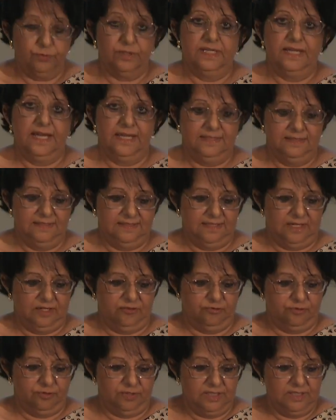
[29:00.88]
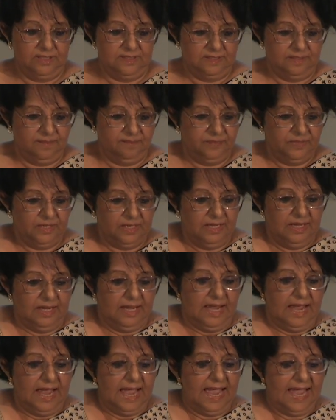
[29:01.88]
to the ninth centuries.
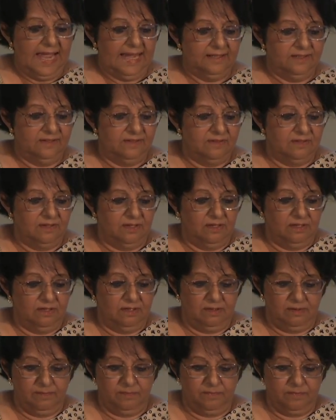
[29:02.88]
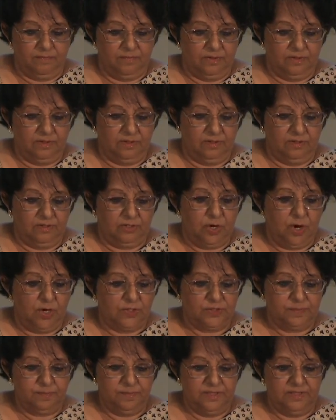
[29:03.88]
And um, uh,
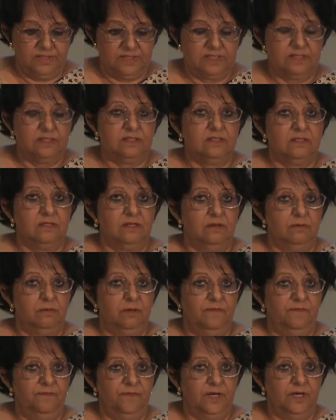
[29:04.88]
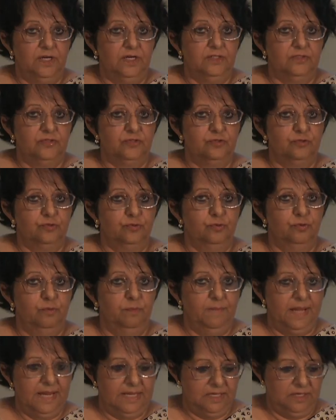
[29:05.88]
Cosmas refers to
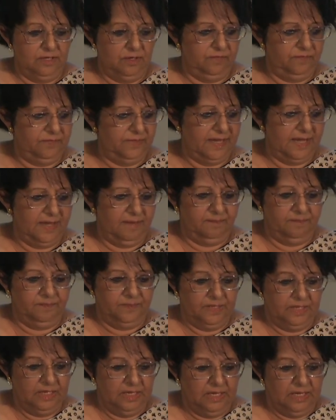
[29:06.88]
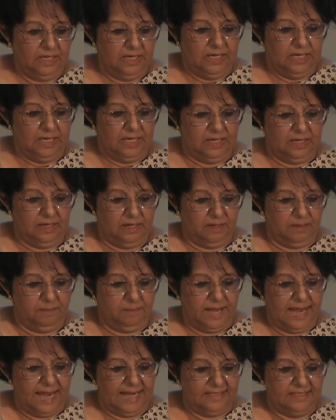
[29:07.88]
many of them,
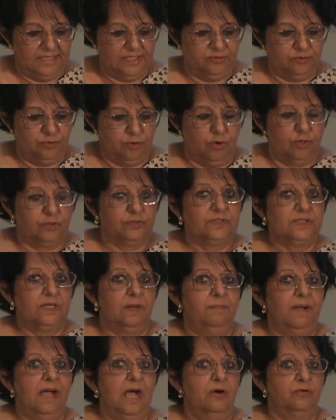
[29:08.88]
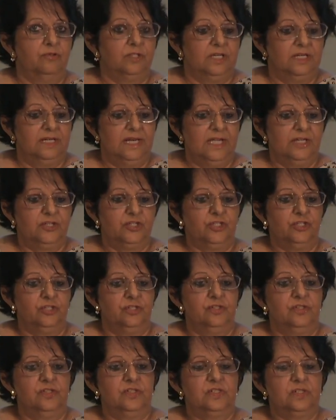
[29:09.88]
um, and he talks about
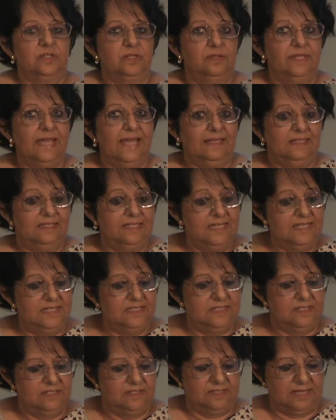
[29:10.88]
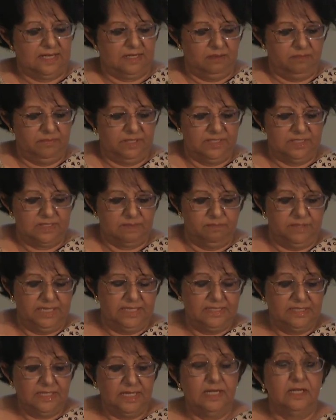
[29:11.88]
connections that these settlements
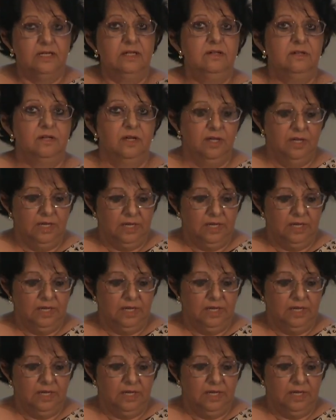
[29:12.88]
maintained